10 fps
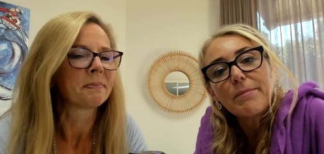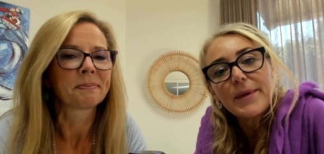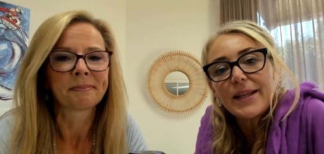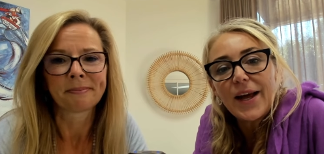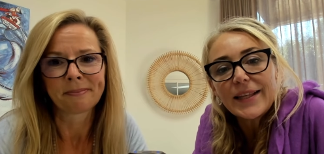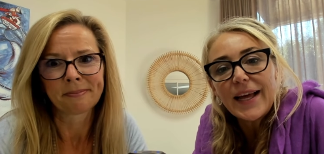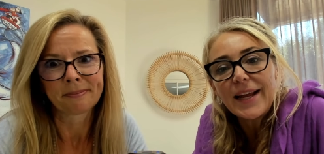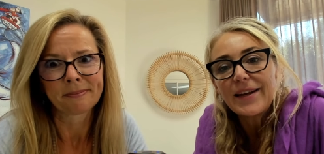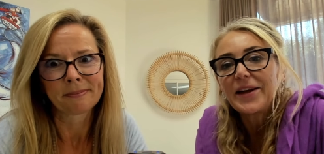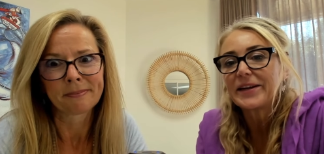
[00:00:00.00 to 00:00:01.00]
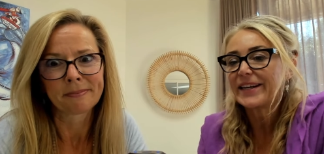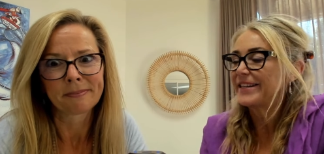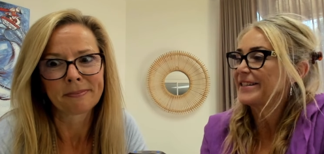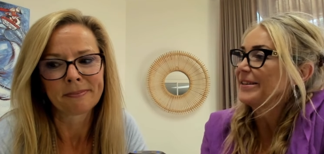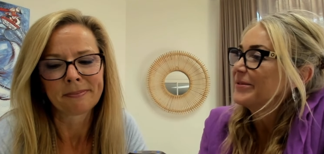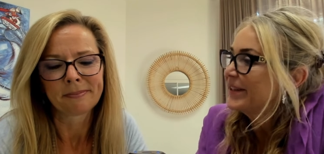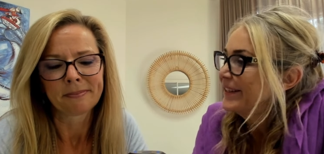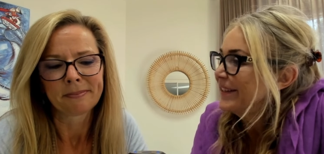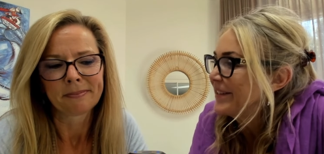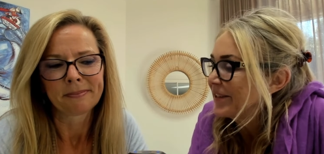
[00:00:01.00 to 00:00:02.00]
Speaker 1: bit like that. Like, is it real?
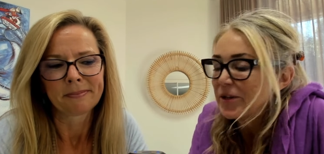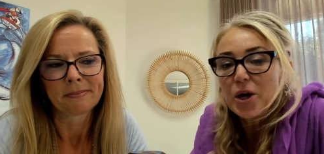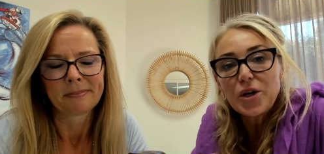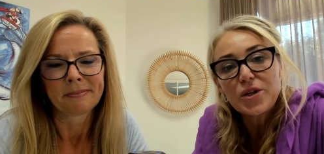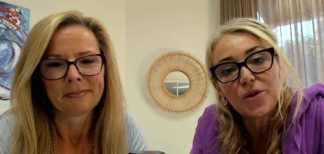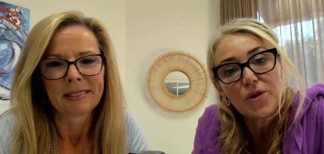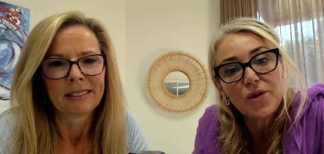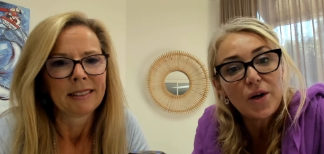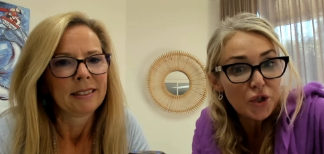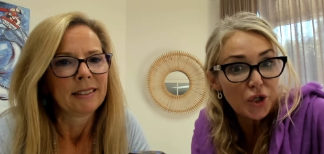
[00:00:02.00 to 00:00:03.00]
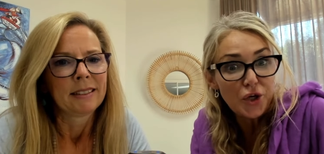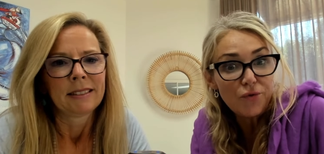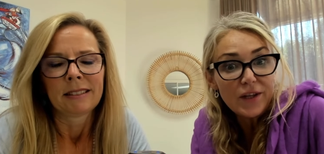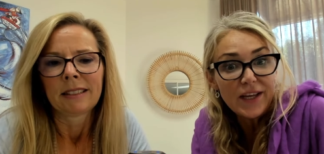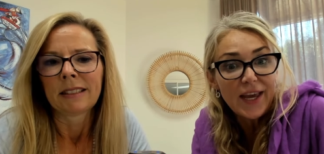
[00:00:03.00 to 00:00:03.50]
Is it not? Or do you really